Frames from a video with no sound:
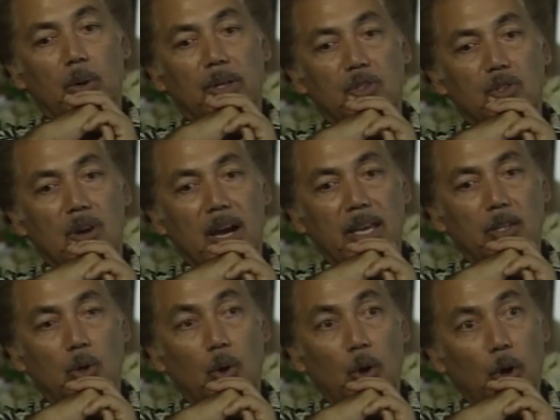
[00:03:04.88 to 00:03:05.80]
were
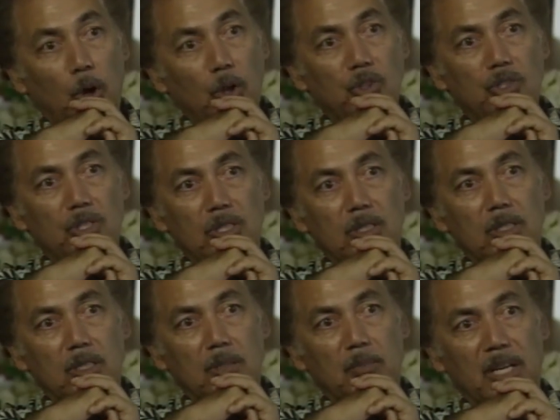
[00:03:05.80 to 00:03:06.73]
trying to urge
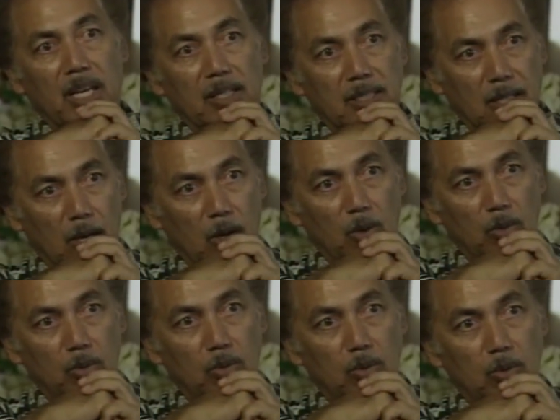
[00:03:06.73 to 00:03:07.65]
Makea
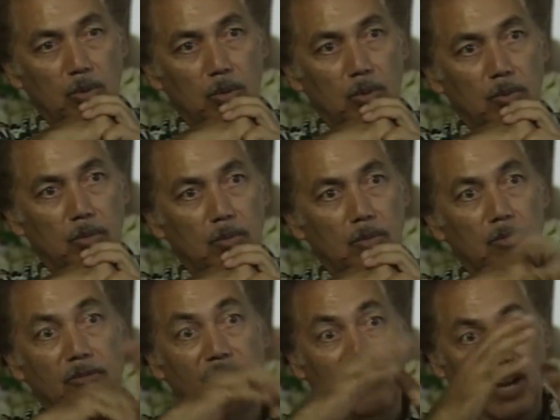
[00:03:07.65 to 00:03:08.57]
Takau to
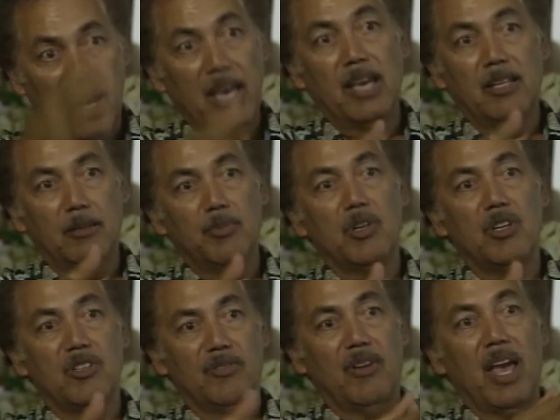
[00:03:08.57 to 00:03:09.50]
fly the
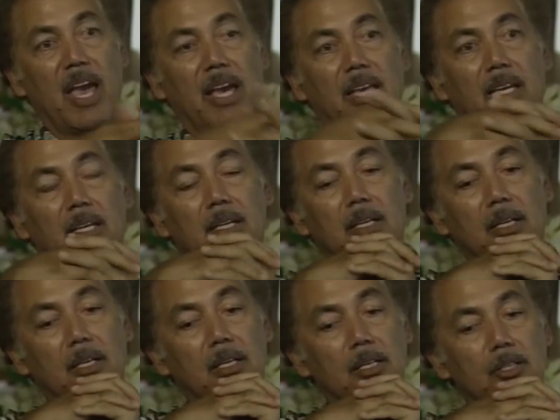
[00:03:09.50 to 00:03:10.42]
British flag.
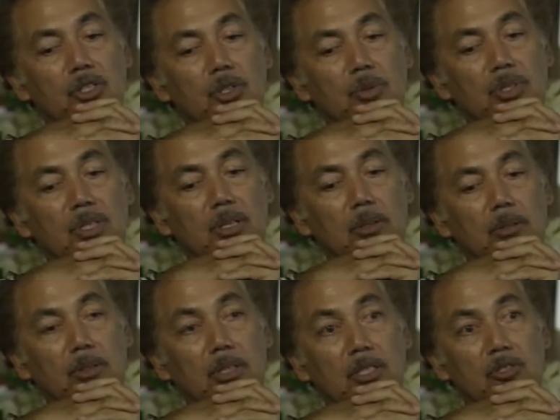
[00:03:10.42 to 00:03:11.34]
She was
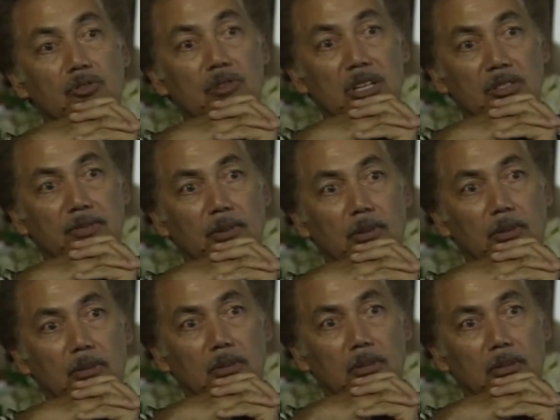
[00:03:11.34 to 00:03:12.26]
still
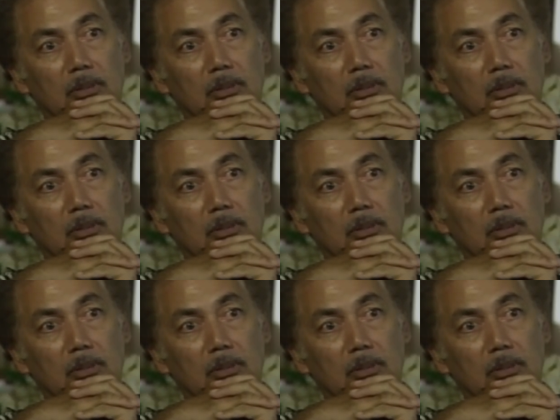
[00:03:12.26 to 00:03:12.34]
distrustful,